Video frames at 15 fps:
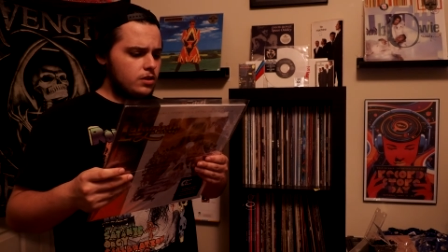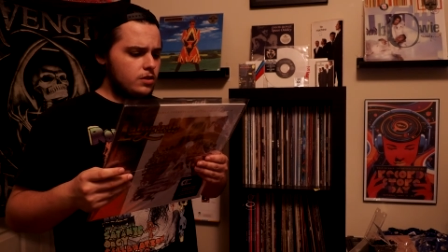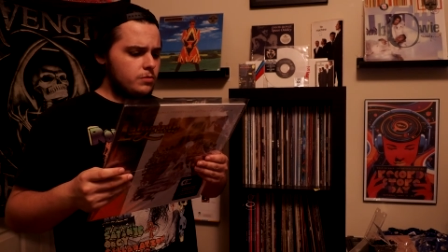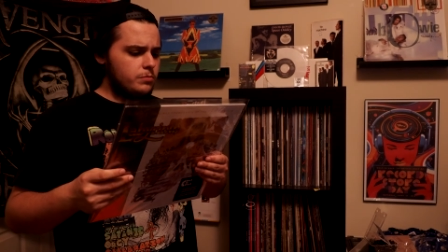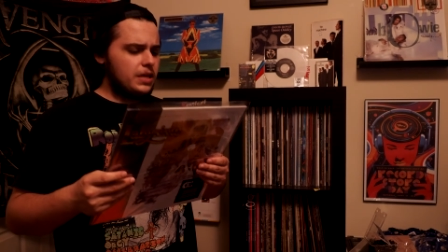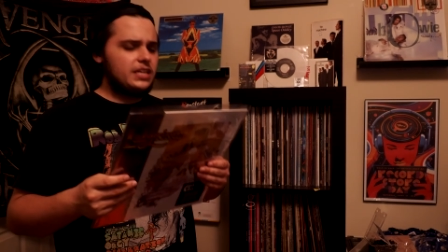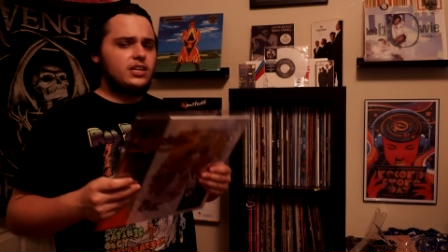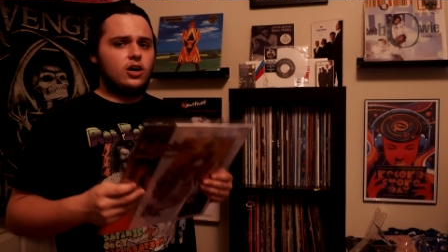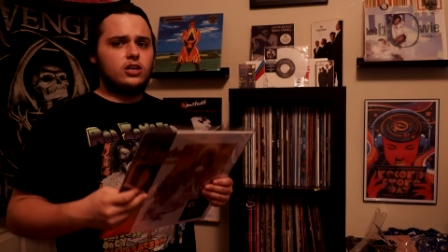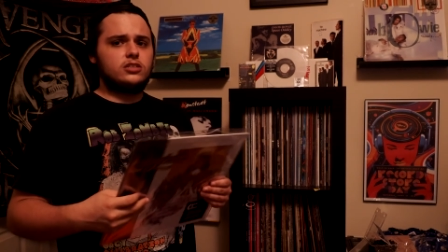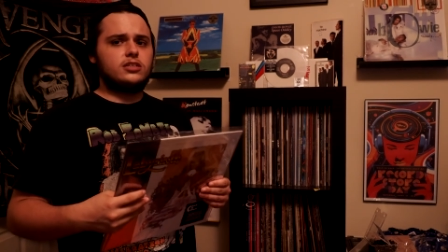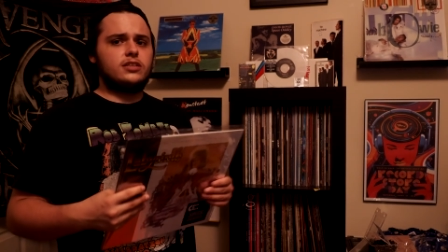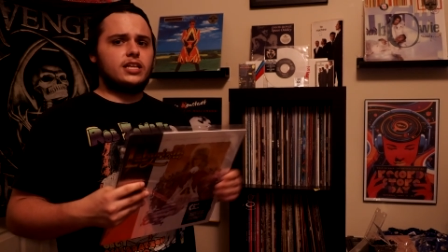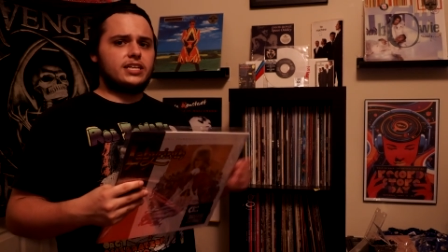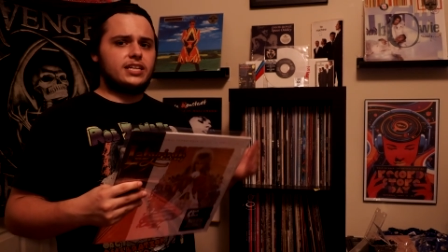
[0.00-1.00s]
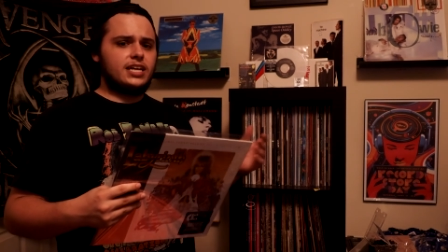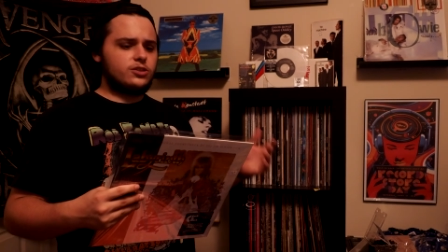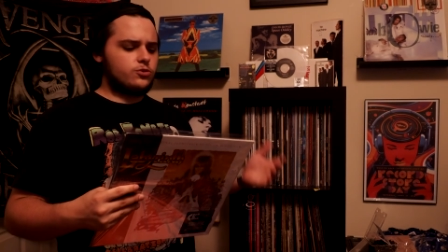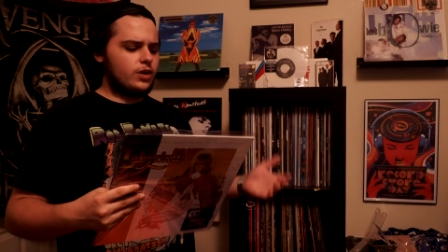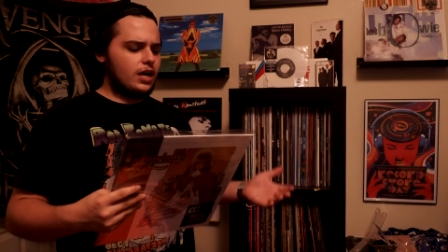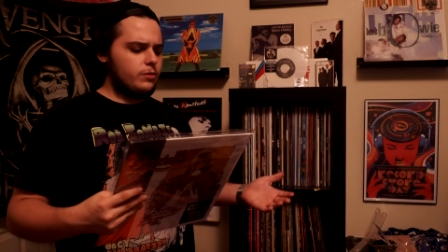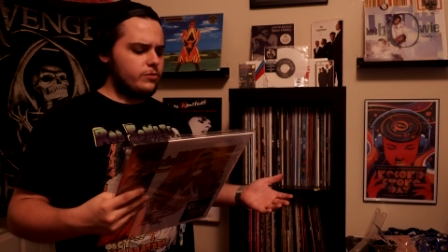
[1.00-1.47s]
made it onto, like, an
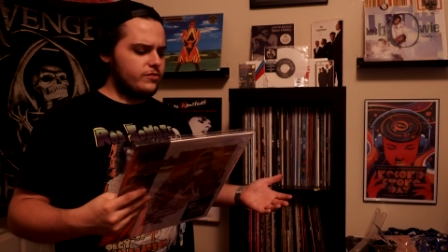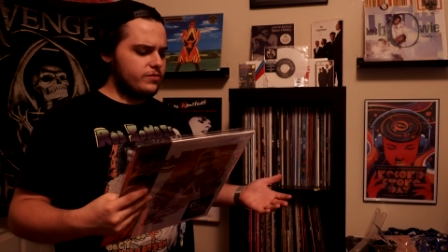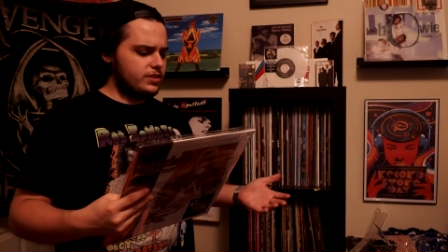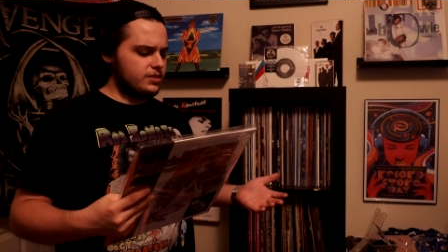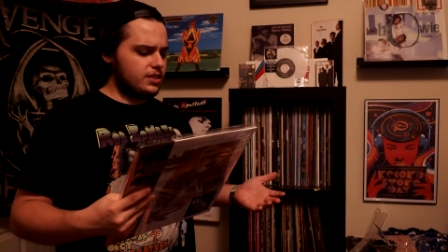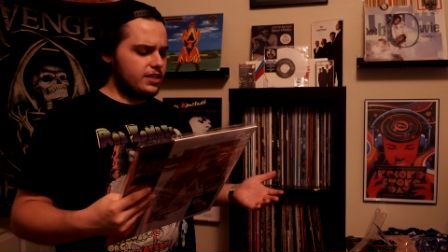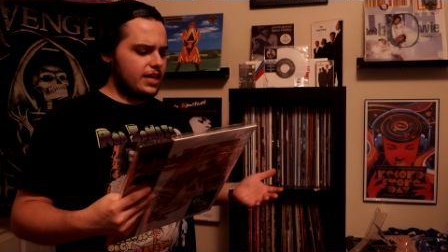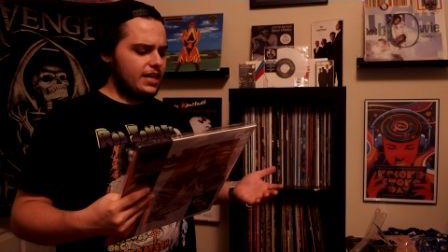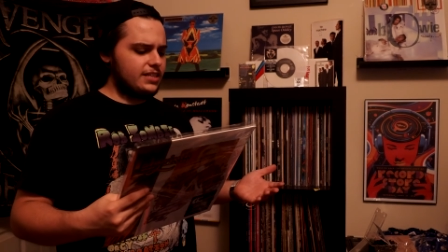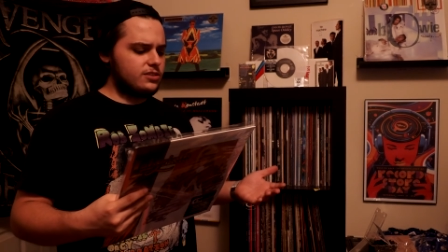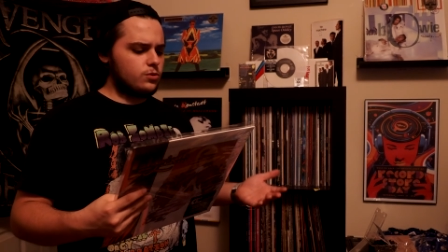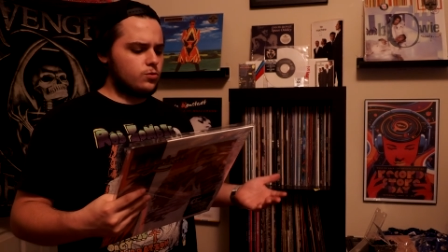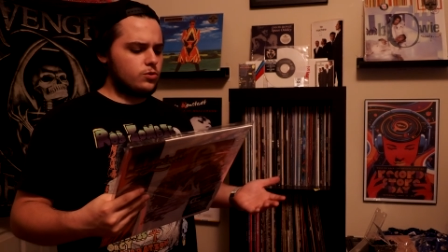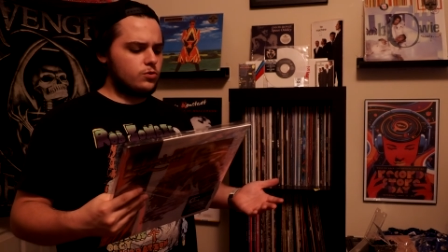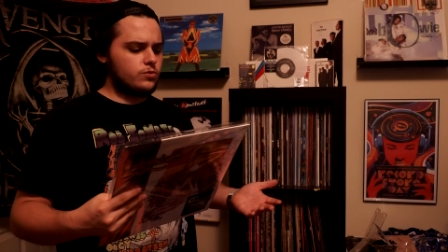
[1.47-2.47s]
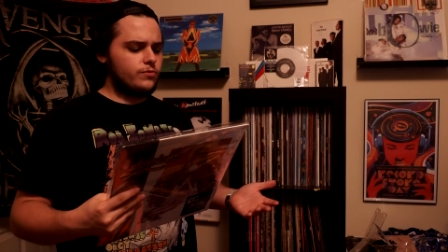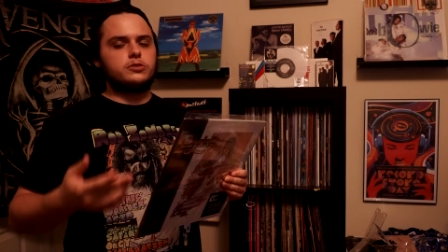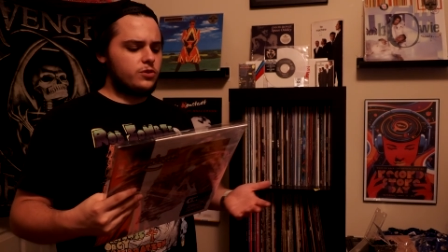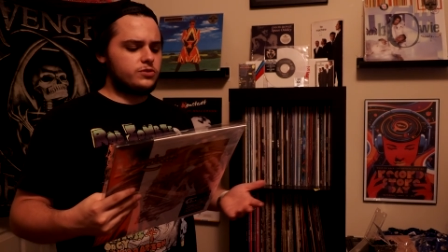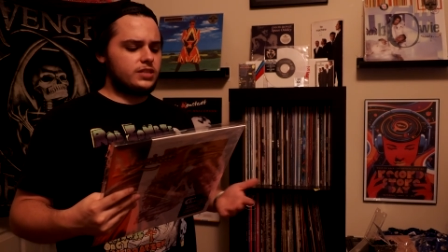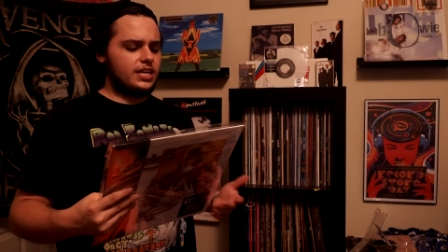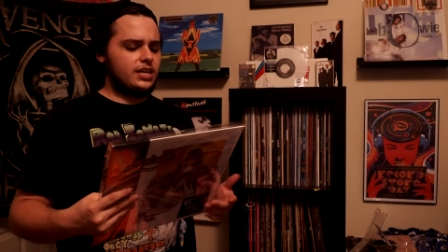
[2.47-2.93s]
actual album of his, like, As the World
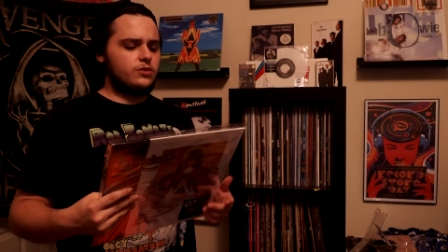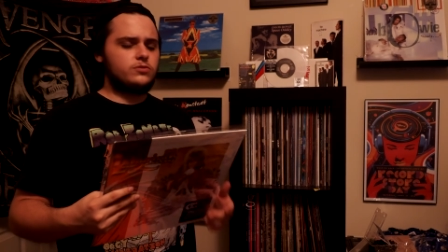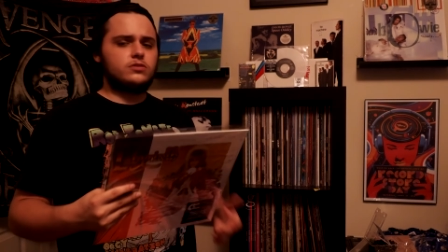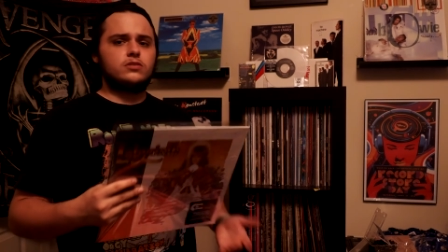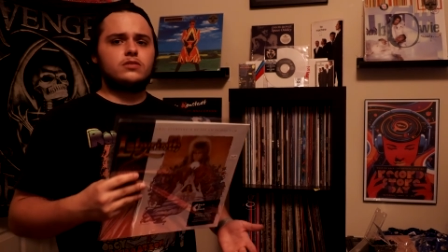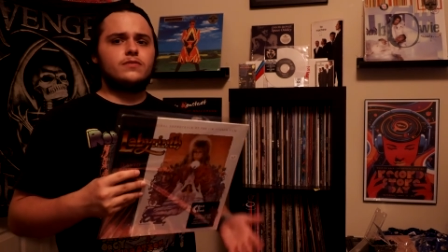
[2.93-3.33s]
Falls Down.